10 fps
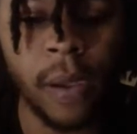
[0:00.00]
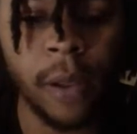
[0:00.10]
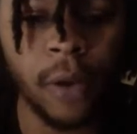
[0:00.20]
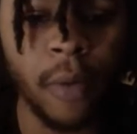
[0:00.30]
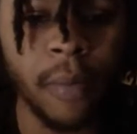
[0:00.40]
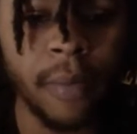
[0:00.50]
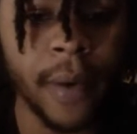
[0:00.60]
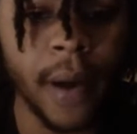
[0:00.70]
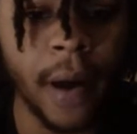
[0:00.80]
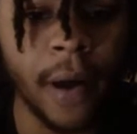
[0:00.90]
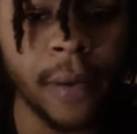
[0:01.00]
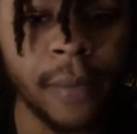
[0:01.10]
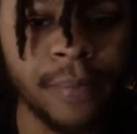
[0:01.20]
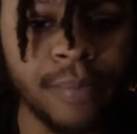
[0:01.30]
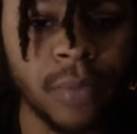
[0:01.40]
You know,
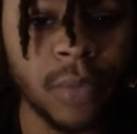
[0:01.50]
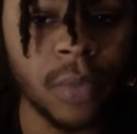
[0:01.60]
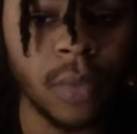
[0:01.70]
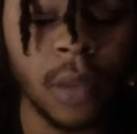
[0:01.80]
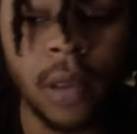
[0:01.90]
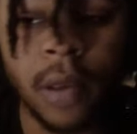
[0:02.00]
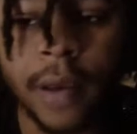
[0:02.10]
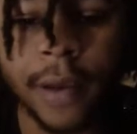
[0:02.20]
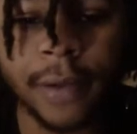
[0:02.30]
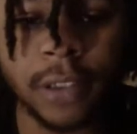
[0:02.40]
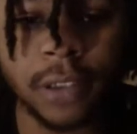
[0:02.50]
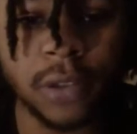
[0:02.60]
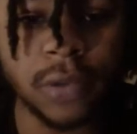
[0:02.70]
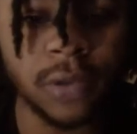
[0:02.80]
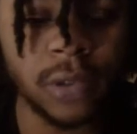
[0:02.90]
um, it's just cool.